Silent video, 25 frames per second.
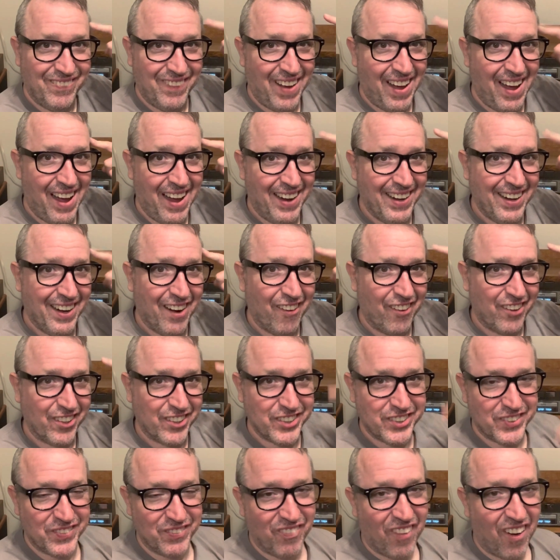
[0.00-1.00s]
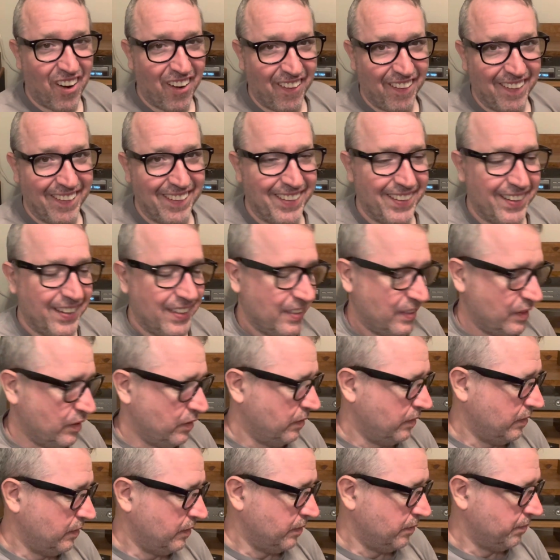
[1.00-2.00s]
I are smart.
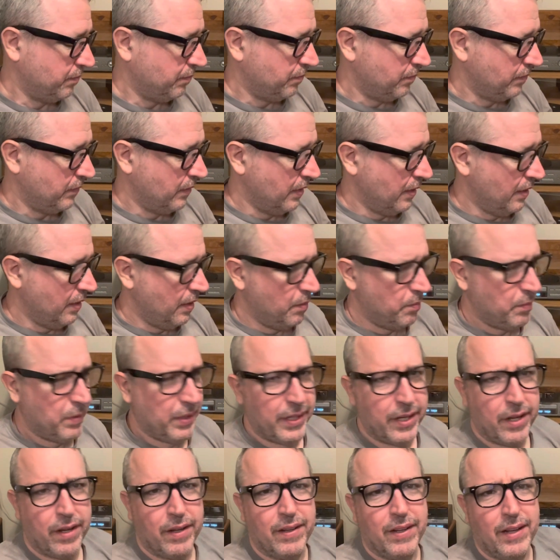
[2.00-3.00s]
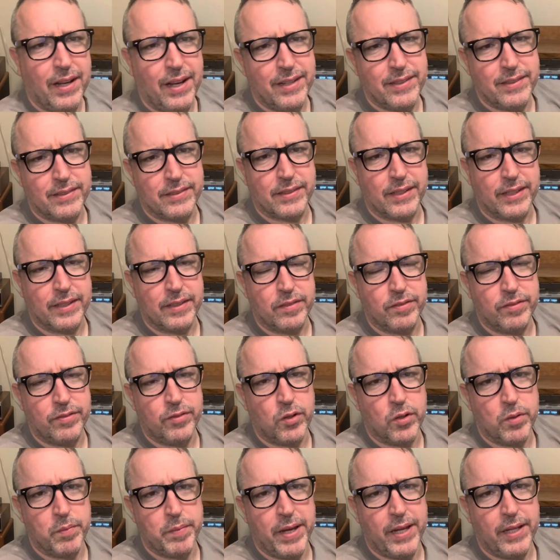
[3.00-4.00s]
But no, I just like the
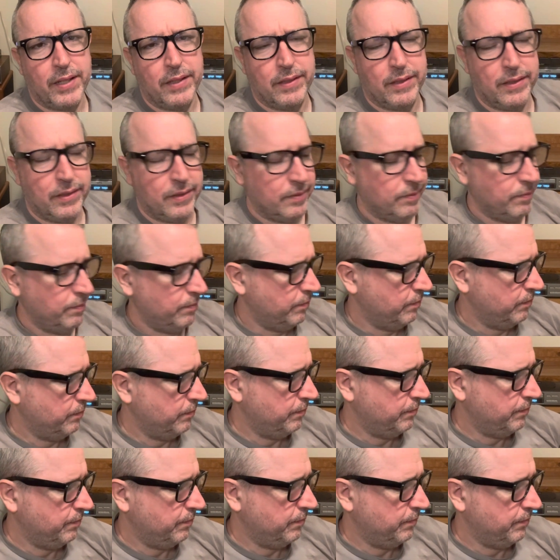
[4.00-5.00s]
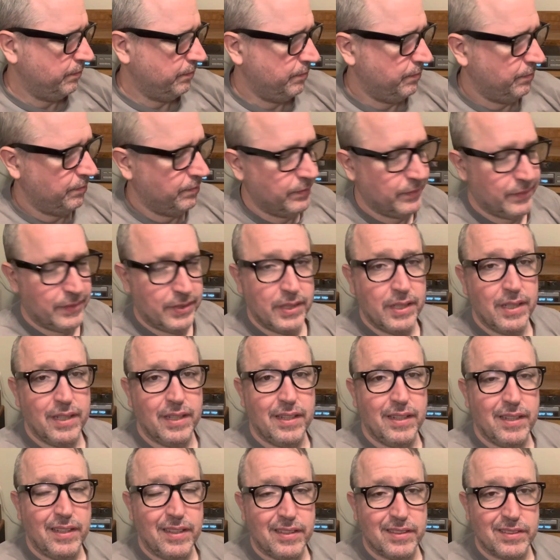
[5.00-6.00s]
format, and
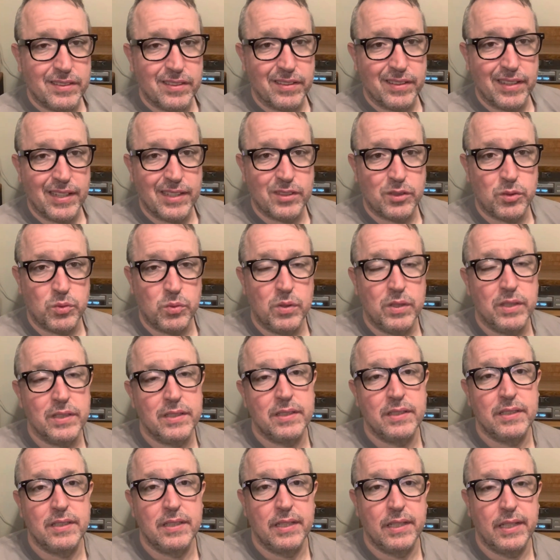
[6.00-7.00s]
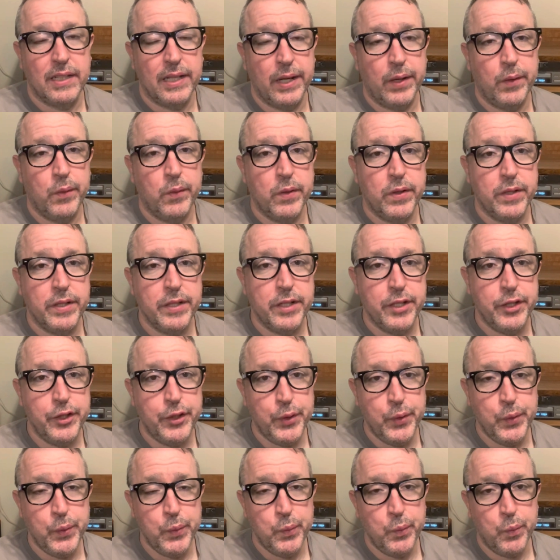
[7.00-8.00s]
so that's what I want to
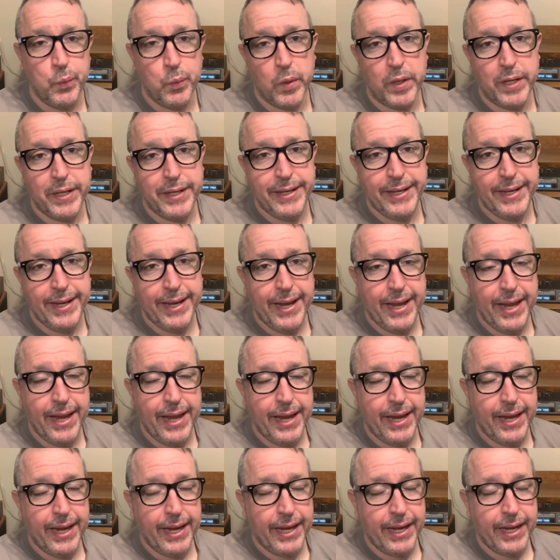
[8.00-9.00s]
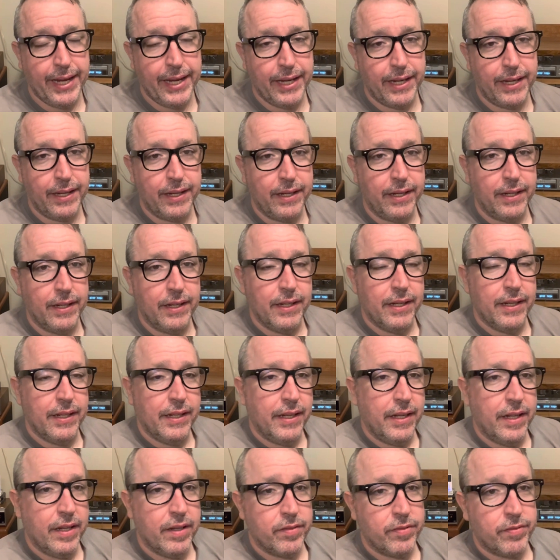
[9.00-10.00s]
do one day
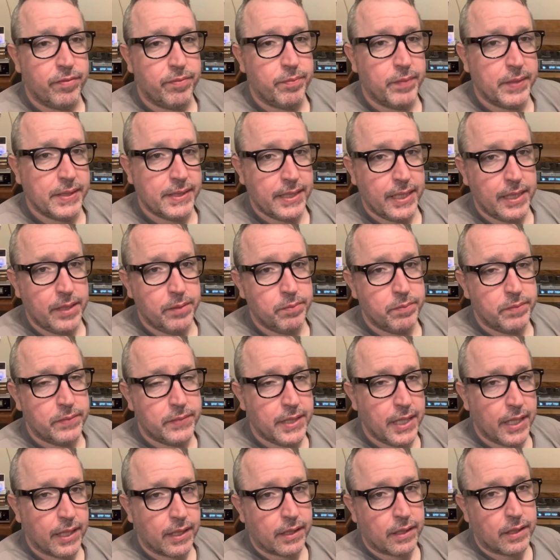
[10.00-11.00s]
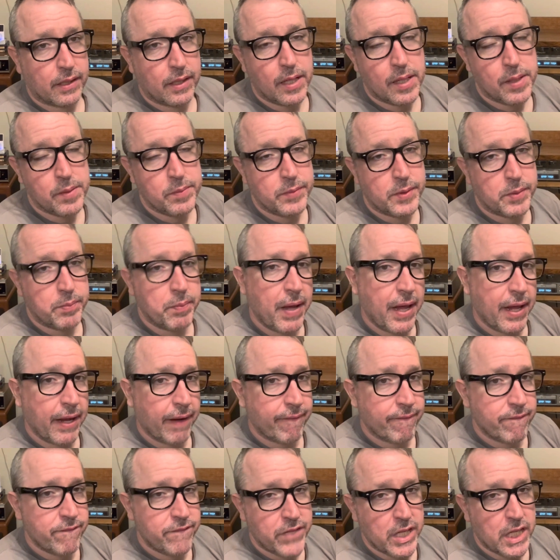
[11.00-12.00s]
if my tape deck comes back
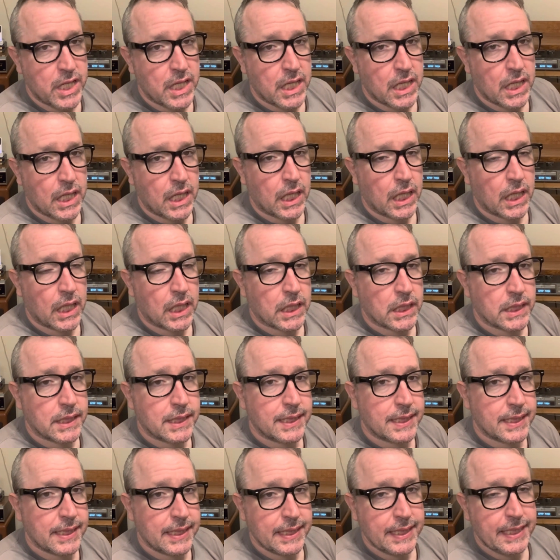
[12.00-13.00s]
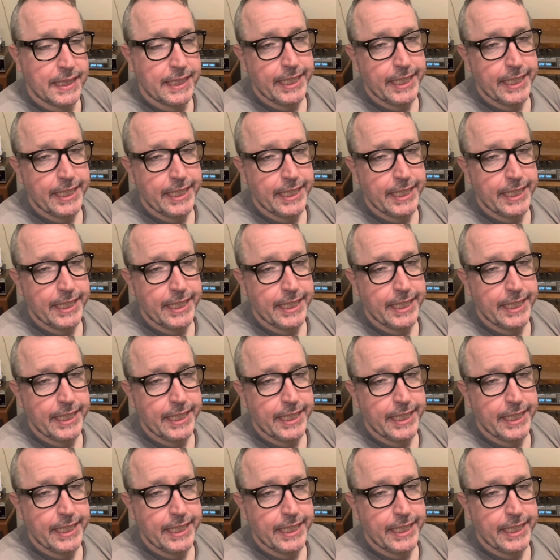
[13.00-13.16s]
fixed.